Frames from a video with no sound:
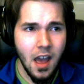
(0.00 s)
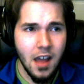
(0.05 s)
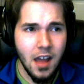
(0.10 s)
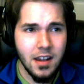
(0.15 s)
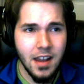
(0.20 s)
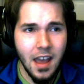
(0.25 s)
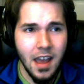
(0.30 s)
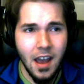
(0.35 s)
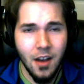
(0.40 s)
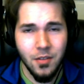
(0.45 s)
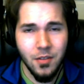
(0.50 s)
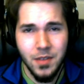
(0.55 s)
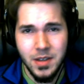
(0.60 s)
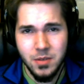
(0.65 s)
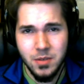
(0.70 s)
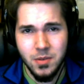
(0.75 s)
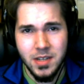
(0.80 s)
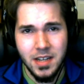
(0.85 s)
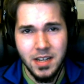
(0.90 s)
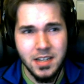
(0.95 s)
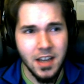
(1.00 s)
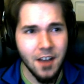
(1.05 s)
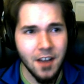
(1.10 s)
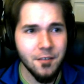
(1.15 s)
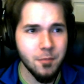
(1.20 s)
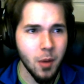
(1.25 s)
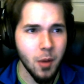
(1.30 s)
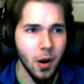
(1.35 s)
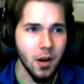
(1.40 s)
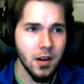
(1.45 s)
Now, this was a
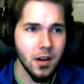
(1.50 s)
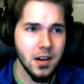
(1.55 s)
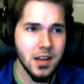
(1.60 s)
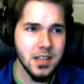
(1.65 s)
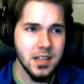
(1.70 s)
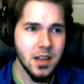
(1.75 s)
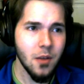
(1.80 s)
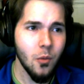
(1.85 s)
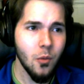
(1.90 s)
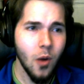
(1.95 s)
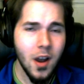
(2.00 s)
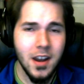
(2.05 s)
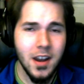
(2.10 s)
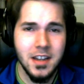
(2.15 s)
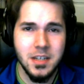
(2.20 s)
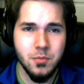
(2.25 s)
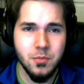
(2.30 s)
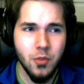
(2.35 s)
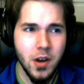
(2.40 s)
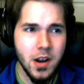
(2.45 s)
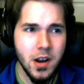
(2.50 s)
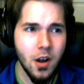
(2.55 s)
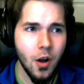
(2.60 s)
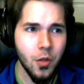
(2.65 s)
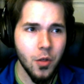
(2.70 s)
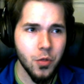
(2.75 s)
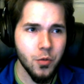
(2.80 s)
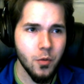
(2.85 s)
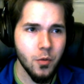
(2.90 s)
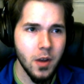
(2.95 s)
tough part, because I wanted to bring all
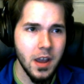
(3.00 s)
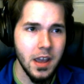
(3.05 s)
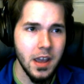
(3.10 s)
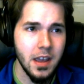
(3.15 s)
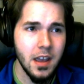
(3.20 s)
3,